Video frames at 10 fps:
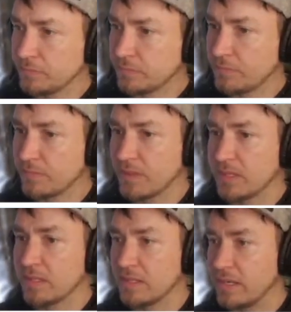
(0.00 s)

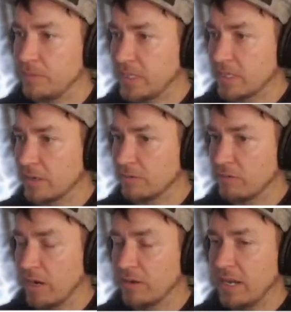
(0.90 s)
There we go.
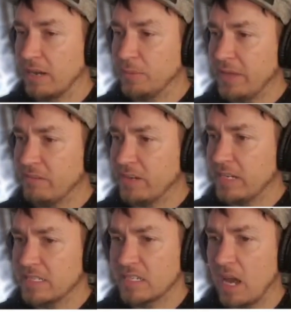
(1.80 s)
Right. How do we get there
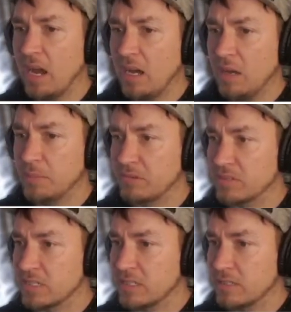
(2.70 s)
again? It's the
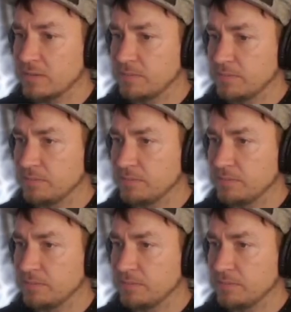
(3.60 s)
harbour, isn't it?